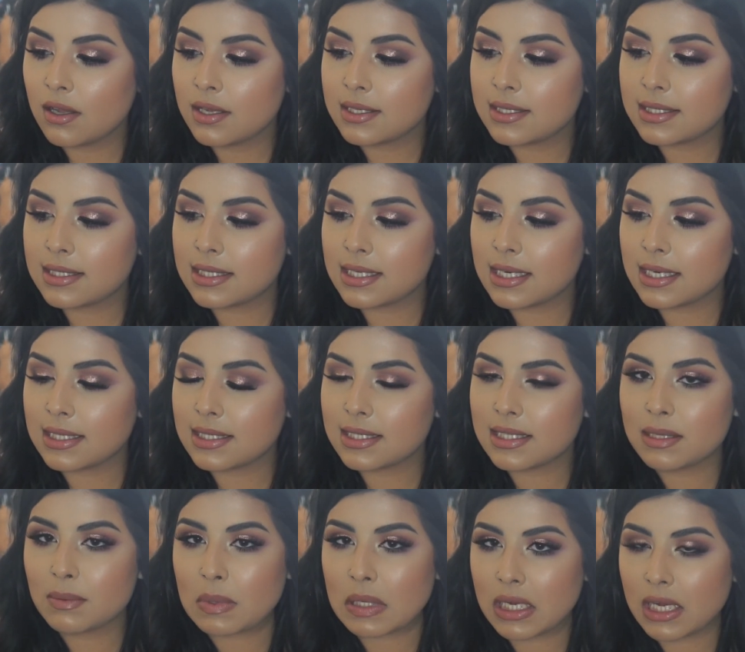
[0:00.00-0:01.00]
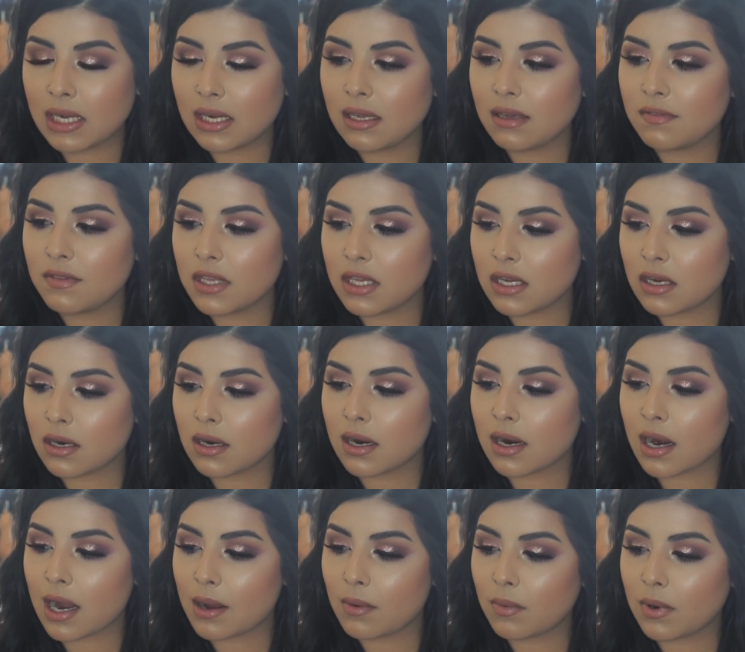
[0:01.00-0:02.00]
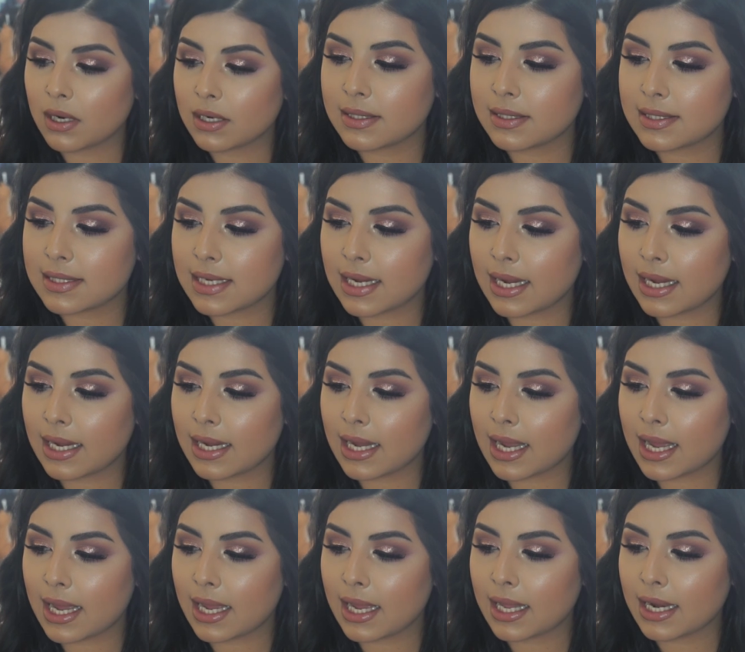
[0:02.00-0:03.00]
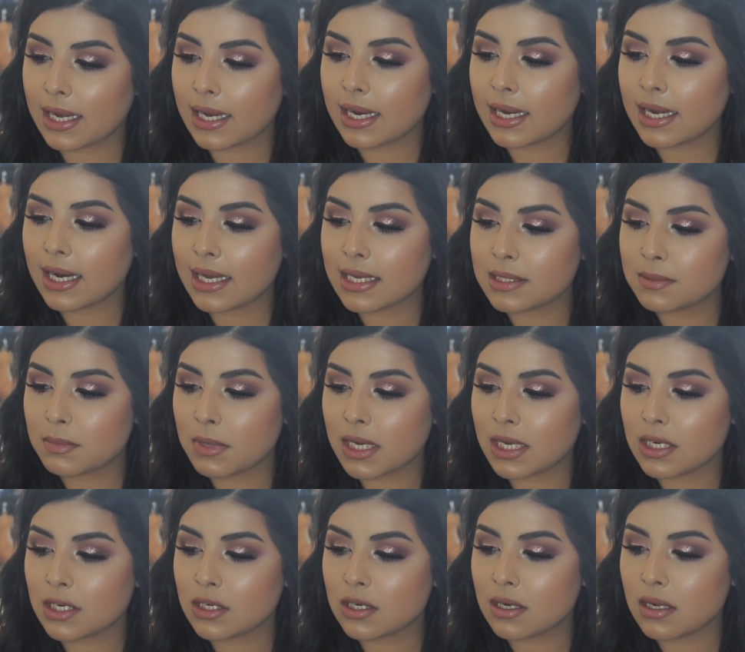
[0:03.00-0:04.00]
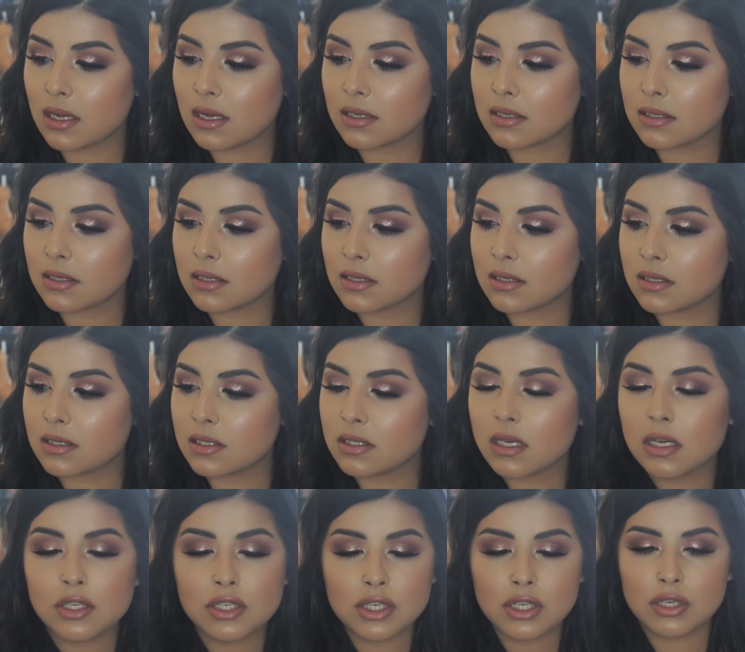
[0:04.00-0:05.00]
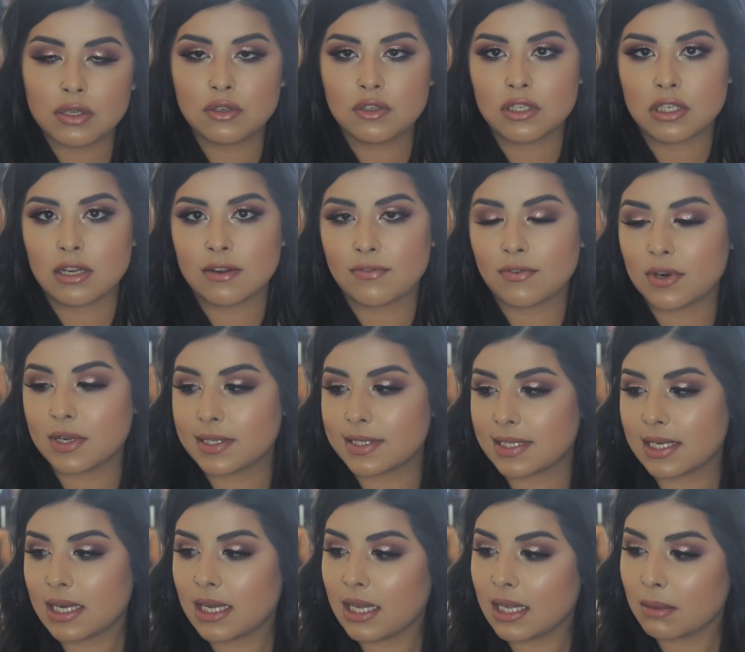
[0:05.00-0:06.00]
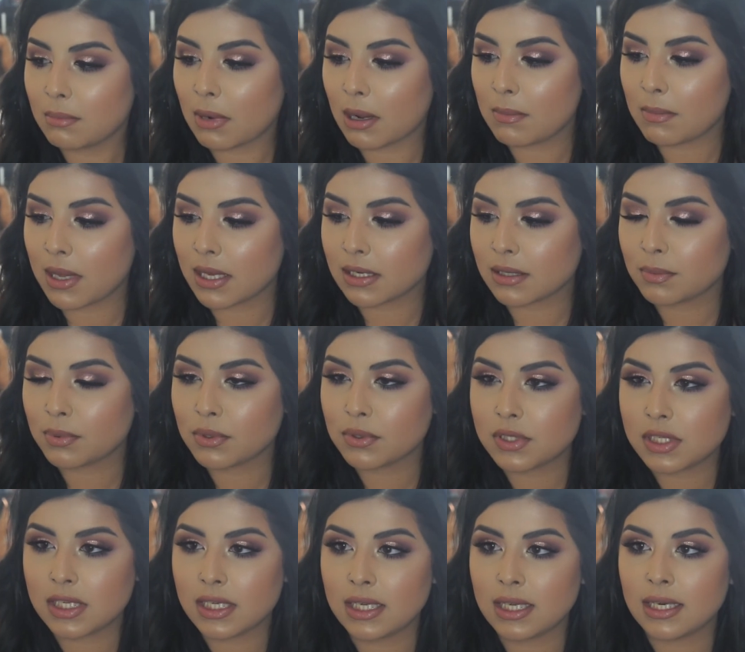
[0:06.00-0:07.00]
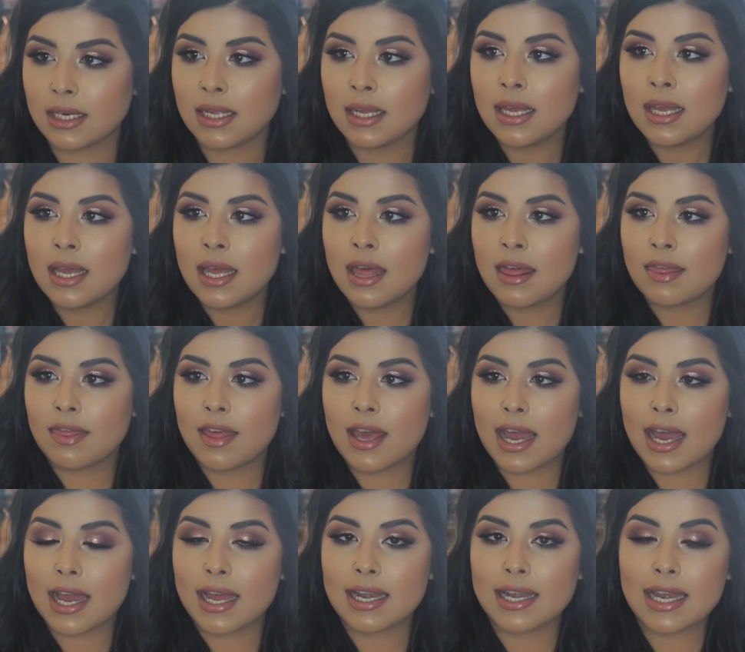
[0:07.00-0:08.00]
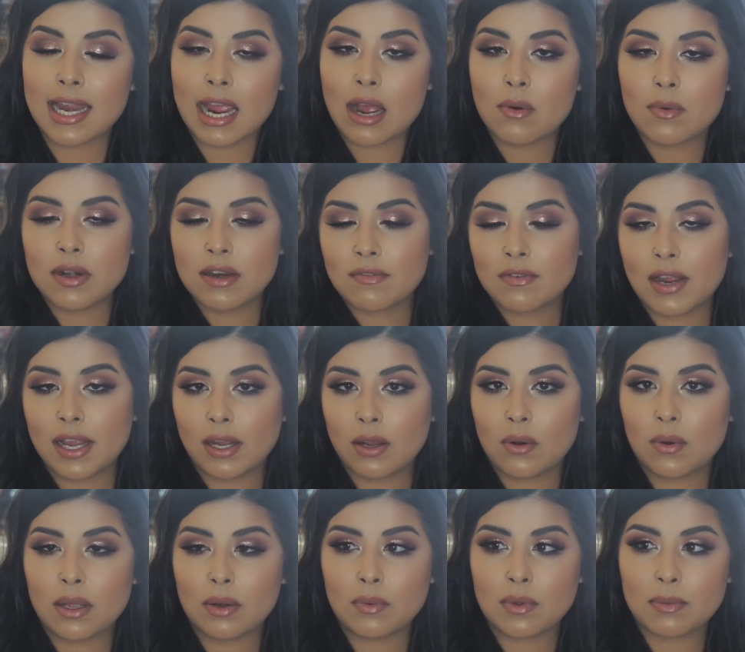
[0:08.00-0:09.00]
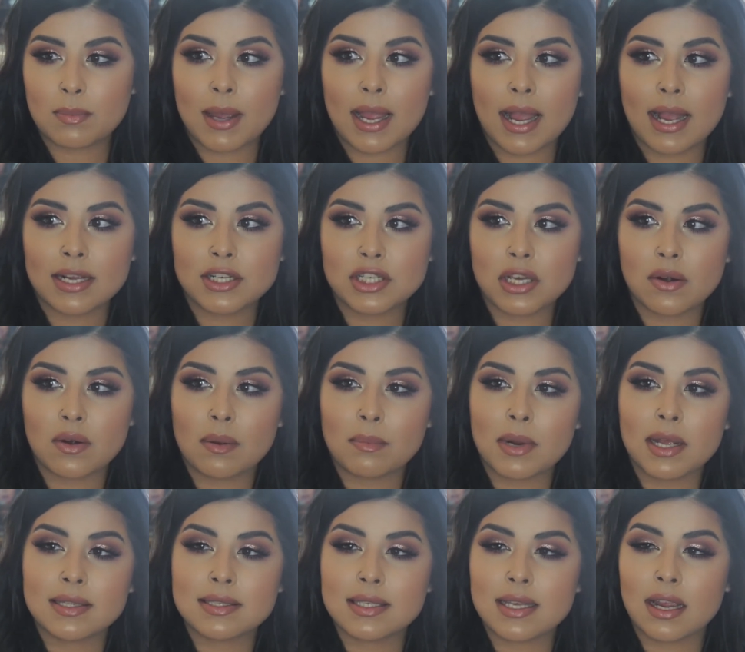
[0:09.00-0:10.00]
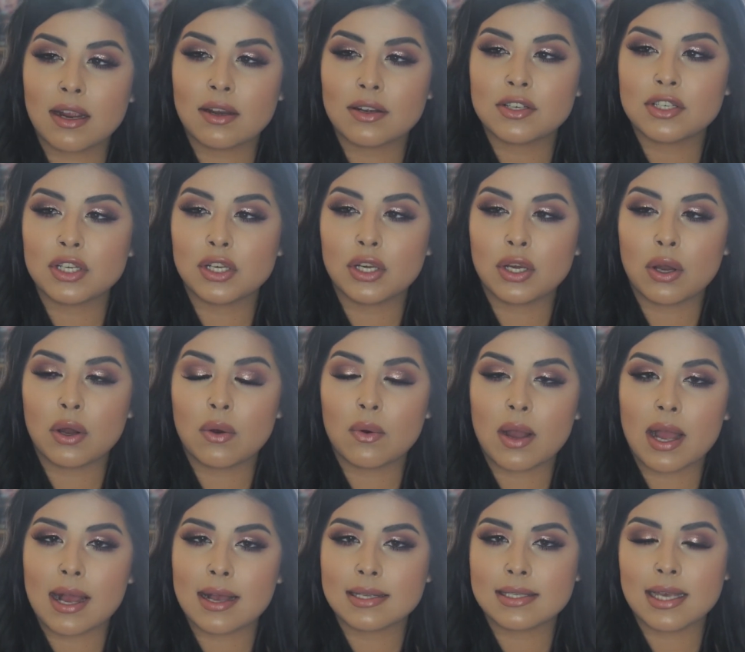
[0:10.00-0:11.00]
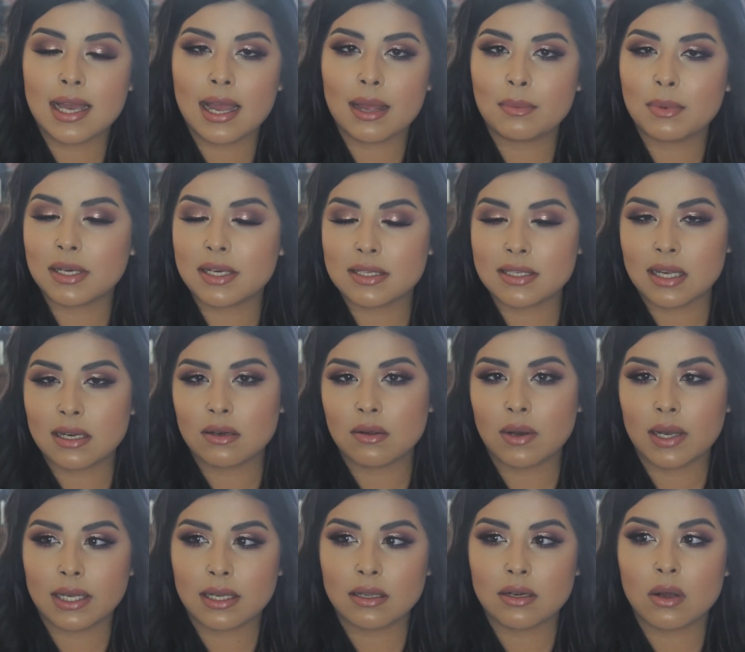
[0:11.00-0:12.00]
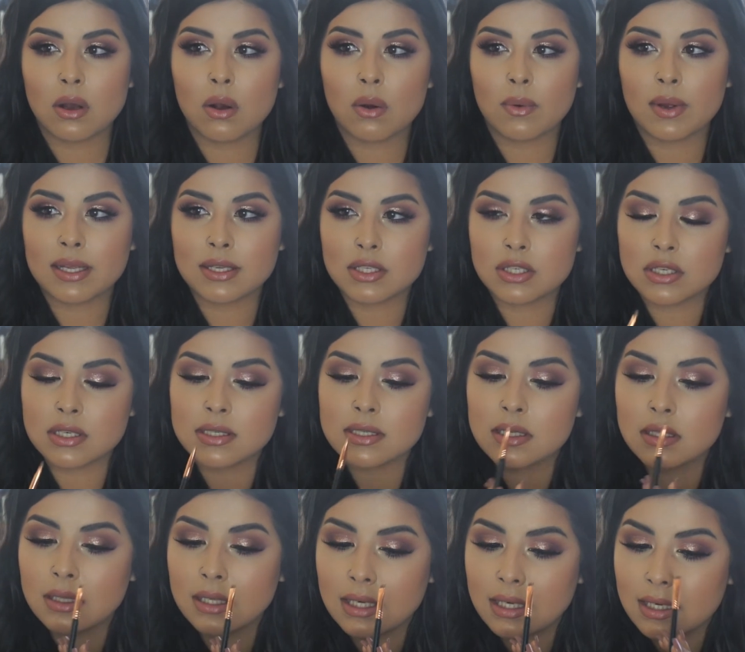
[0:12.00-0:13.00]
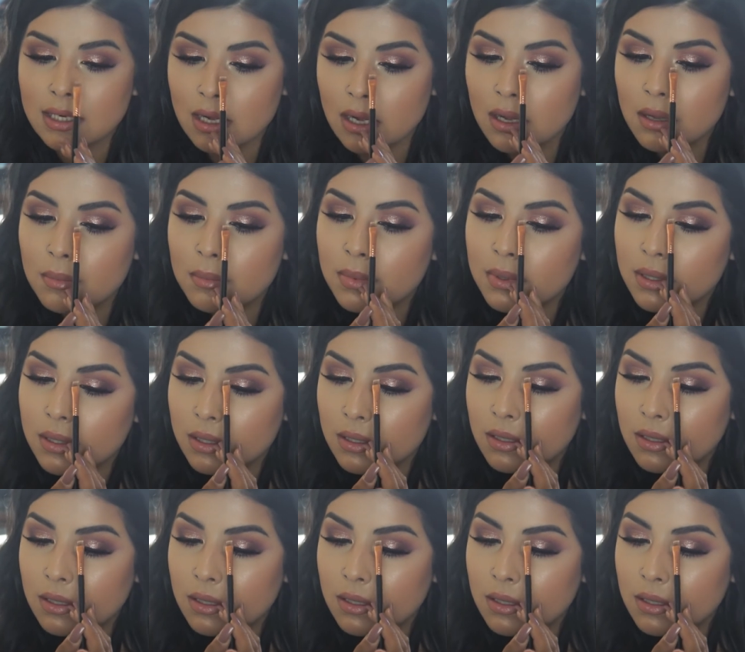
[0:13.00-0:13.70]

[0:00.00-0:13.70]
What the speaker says: since the beginning of the year, I to say, and it has made such a huge difference in my makeup routine that now whenever I go in with my eyeshadow, I'm not scared to go as high because I know I can always just clean it up.